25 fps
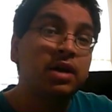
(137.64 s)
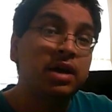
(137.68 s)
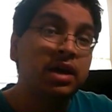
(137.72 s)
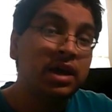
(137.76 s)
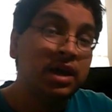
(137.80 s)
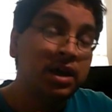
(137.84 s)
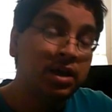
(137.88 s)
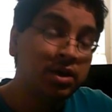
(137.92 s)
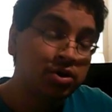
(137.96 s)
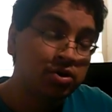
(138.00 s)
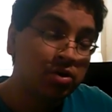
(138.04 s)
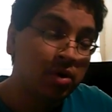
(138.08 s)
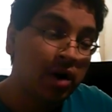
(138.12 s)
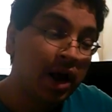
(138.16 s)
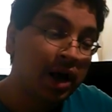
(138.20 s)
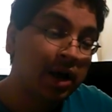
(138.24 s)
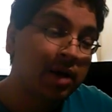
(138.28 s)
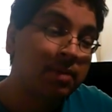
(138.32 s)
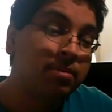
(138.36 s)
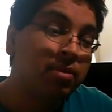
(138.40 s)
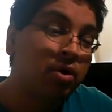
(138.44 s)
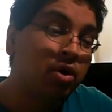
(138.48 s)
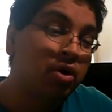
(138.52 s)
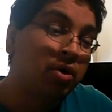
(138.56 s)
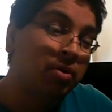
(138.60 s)
In
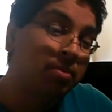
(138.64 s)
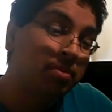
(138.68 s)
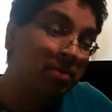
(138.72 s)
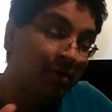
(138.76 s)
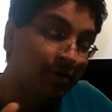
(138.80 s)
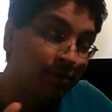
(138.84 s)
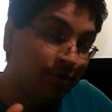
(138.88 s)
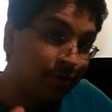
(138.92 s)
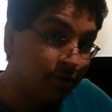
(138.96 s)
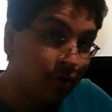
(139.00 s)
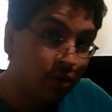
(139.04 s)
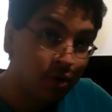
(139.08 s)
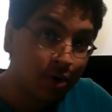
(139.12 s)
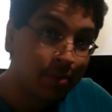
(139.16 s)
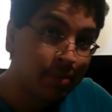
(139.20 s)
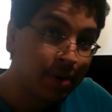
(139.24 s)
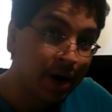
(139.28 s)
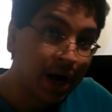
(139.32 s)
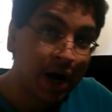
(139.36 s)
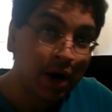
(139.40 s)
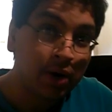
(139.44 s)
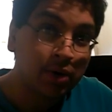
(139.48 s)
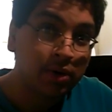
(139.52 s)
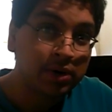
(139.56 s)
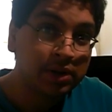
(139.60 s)
Dragon Ball, before
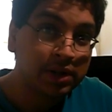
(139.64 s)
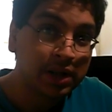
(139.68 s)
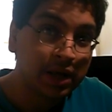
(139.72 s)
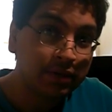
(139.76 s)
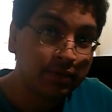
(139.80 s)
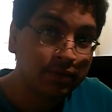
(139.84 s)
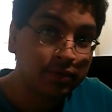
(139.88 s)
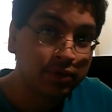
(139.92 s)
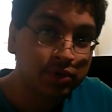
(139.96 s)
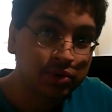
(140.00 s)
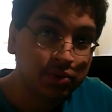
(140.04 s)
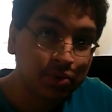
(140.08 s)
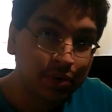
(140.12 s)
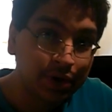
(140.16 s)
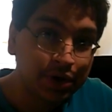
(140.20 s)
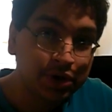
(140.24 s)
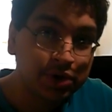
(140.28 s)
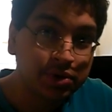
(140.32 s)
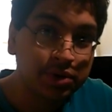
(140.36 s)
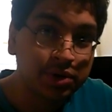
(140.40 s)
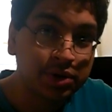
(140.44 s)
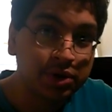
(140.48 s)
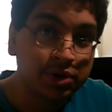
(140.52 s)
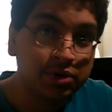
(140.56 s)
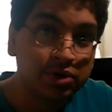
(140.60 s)
power levels were
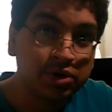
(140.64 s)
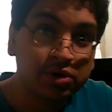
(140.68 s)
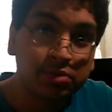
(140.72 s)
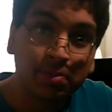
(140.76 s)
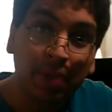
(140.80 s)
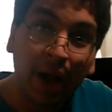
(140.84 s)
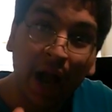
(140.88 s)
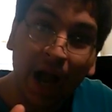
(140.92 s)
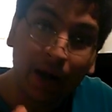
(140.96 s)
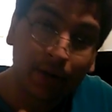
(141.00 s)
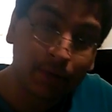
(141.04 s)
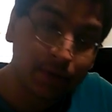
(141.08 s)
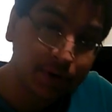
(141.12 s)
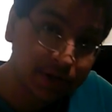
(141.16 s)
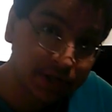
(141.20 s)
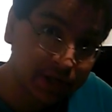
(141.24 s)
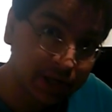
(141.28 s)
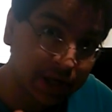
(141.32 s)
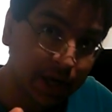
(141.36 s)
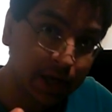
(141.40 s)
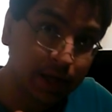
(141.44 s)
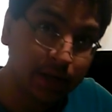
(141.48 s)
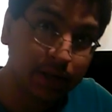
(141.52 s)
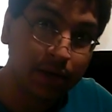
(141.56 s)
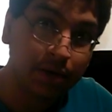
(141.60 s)
introduced, power
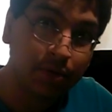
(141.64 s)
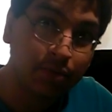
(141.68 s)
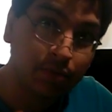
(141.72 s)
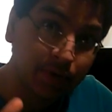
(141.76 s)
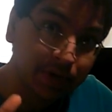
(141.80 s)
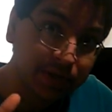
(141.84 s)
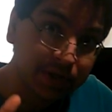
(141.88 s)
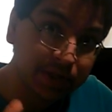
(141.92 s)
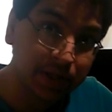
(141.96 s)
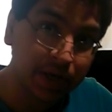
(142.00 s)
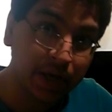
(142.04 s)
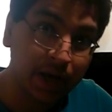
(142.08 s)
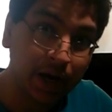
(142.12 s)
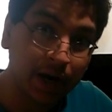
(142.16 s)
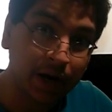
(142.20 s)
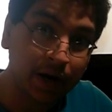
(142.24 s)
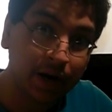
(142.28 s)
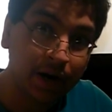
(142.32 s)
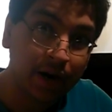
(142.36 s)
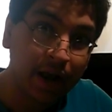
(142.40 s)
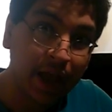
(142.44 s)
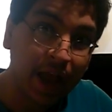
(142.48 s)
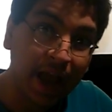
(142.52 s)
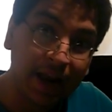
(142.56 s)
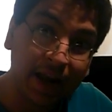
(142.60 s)
scaling was
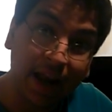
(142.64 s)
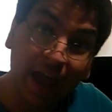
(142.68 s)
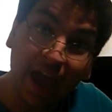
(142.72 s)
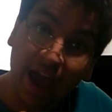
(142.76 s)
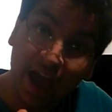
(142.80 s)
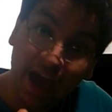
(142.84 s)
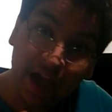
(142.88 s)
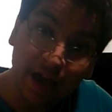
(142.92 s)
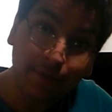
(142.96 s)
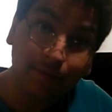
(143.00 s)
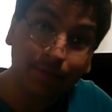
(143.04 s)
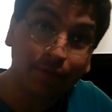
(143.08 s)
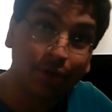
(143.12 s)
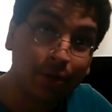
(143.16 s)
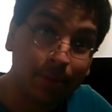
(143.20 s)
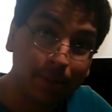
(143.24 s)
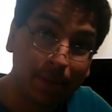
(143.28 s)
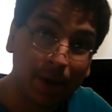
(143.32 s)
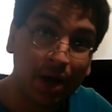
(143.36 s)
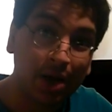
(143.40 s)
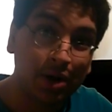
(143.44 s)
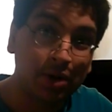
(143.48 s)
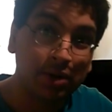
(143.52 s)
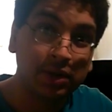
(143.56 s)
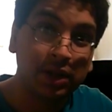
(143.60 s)
there, and after
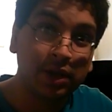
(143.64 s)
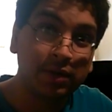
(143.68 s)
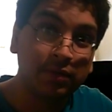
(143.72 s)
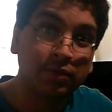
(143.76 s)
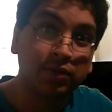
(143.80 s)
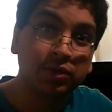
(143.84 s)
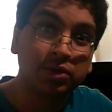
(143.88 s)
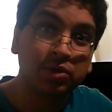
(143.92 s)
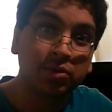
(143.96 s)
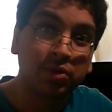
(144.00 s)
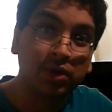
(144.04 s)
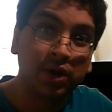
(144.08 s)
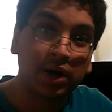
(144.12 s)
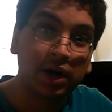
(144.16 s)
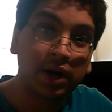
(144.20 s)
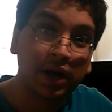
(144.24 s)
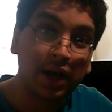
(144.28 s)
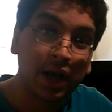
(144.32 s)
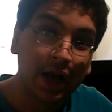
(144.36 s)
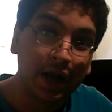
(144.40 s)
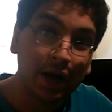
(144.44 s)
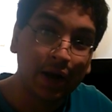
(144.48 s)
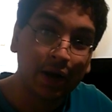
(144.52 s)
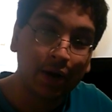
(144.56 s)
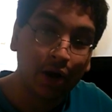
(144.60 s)
power levels were
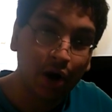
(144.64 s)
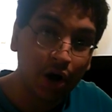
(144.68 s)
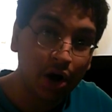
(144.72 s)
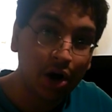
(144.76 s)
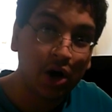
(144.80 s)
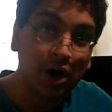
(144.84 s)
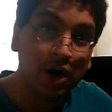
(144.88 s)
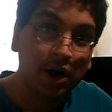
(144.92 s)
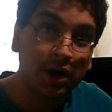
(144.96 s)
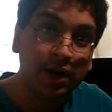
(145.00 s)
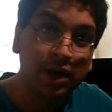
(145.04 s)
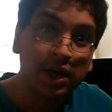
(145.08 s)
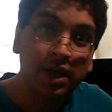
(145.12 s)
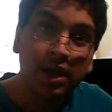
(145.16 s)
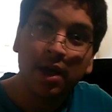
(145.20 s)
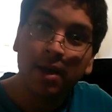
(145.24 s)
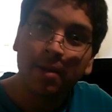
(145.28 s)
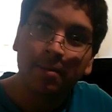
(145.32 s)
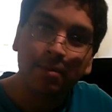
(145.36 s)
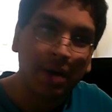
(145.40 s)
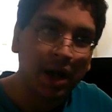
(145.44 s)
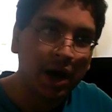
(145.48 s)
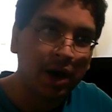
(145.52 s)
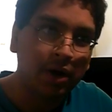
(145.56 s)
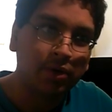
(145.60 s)
gone,
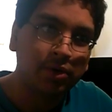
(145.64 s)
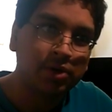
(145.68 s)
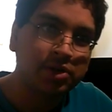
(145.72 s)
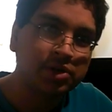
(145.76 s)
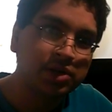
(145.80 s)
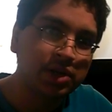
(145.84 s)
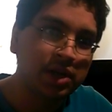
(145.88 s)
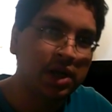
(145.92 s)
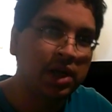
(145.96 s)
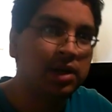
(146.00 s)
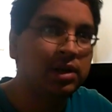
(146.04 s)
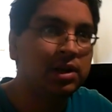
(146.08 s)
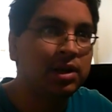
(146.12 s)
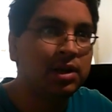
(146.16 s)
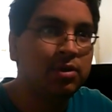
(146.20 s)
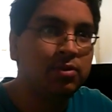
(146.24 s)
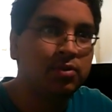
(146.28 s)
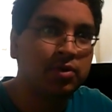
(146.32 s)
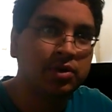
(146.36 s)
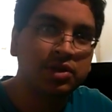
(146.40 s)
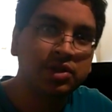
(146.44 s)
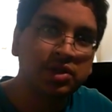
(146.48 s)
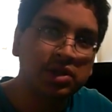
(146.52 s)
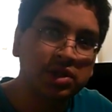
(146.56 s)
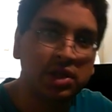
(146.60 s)
power scaling
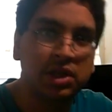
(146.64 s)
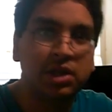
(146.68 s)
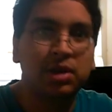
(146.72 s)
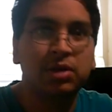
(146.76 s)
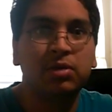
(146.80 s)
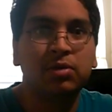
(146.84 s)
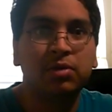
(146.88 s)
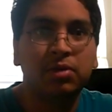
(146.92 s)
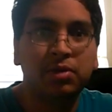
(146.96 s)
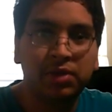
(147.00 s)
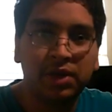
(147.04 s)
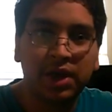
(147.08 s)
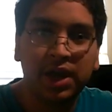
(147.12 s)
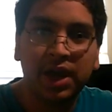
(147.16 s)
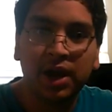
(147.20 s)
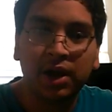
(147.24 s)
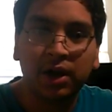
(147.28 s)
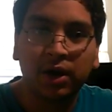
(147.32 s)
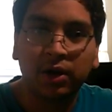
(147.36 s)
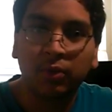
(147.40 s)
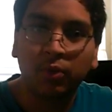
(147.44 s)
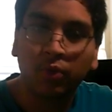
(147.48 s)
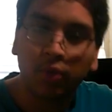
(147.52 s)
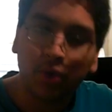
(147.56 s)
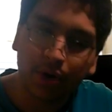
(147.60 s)
was still
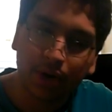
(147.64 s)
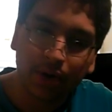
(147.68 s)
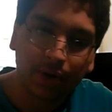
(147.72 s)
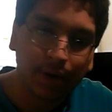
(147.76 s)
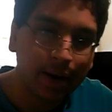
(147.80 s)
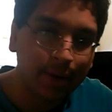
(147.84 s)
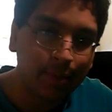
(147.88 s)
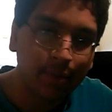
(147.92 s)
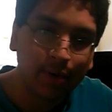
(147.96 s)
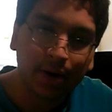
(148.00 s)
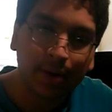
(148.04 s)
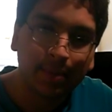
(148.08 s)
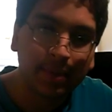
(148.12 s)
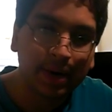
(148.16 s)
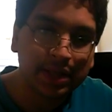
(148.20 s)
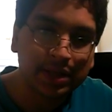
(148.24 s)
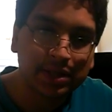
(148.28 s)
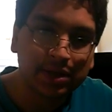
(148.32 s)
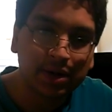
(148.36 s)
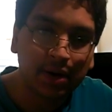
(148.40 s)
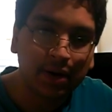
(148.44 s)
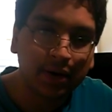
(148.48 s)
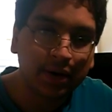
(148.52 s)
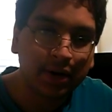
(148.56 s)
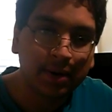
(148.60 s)
there. What am I
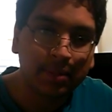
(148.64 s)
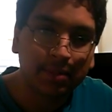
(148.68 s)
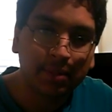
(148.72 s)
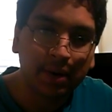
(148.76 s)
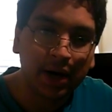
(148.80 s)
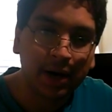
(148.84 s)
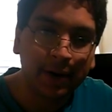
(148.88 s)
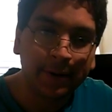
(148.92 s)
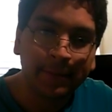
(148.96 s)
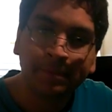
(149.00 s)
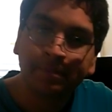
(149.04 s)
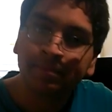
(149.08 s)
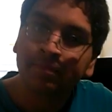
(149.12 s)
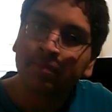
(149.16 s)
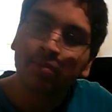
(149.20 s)
talking about?